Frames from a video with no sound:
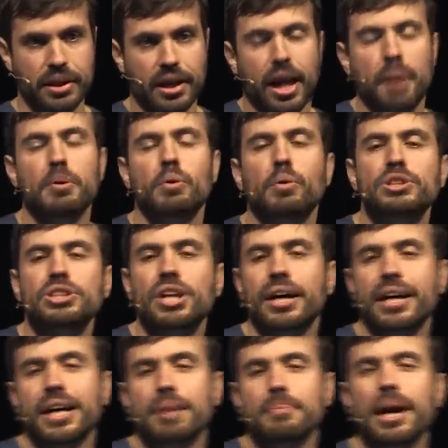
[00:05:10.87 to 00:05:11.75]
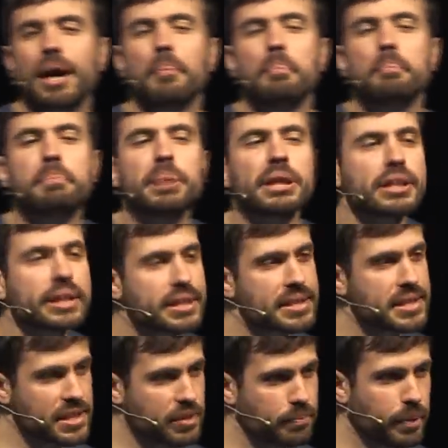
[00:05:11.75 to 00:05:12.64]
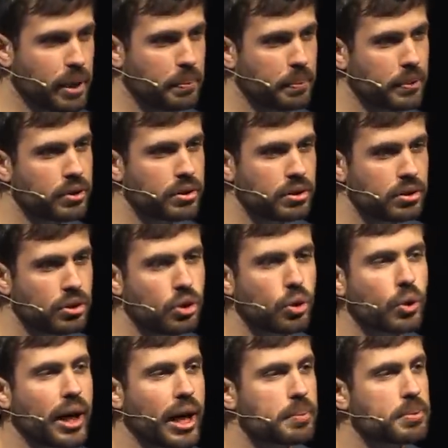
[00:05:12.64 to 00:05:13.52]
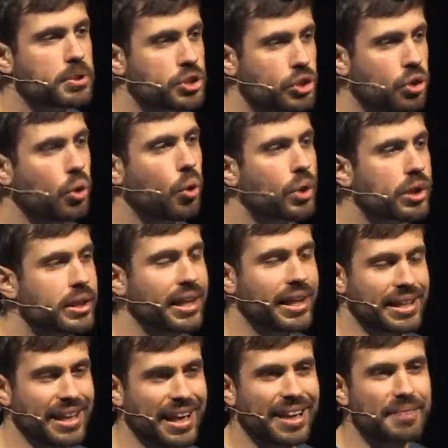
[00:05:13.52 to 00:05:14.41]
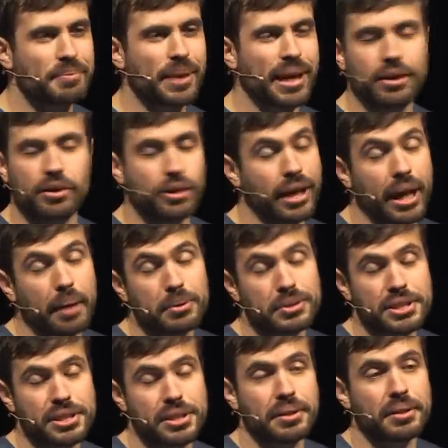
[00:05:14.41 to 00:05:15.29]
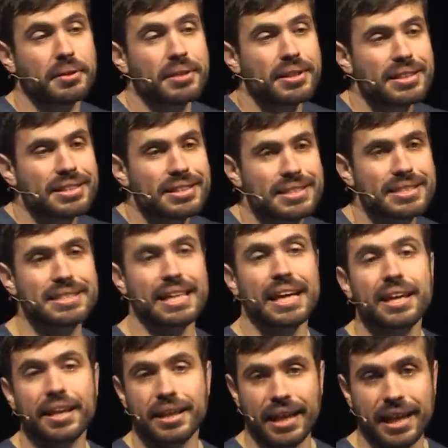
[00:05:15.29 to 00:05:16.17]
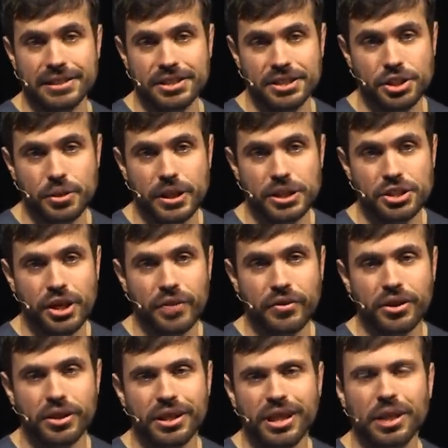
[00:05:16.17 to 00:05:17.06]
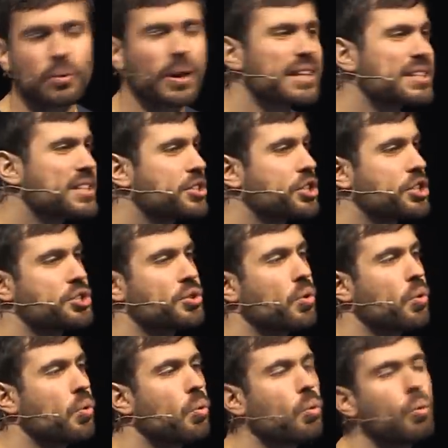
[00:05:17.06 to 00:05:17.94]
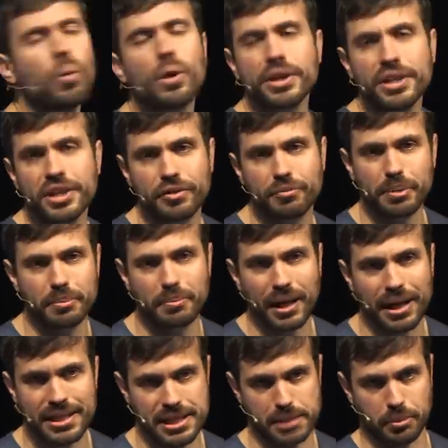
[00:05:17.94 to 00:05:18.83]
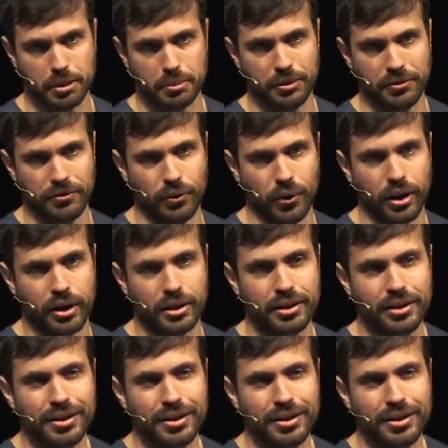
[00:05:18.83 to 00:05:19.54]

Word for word: I mean, we're talking about billions of people who are able to coordinate and, and are able to stay connected to each other in ways that just wouldn't have been possible before.